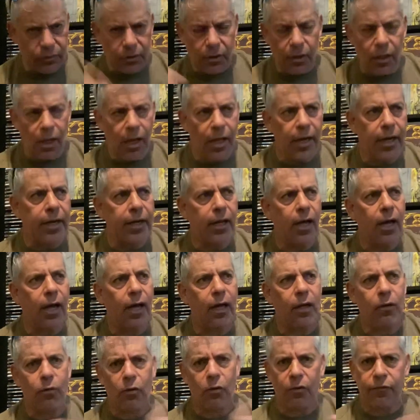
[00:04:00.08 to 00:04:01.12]
And then,
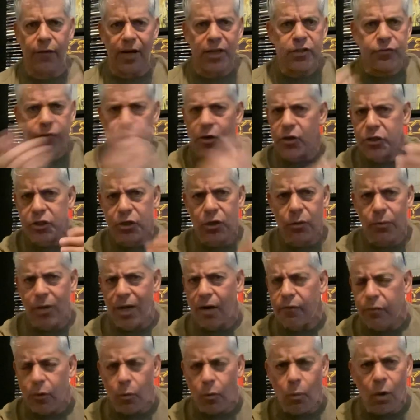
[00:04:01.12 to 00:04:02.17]
or vice versa,
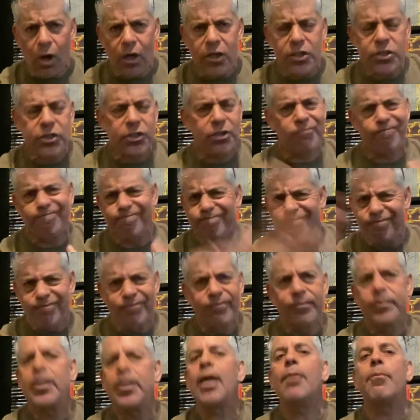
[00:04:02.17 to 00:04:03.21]
whatever it was,
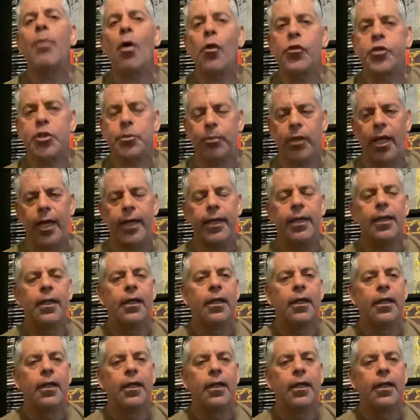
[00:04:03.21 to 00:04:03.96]
they both split.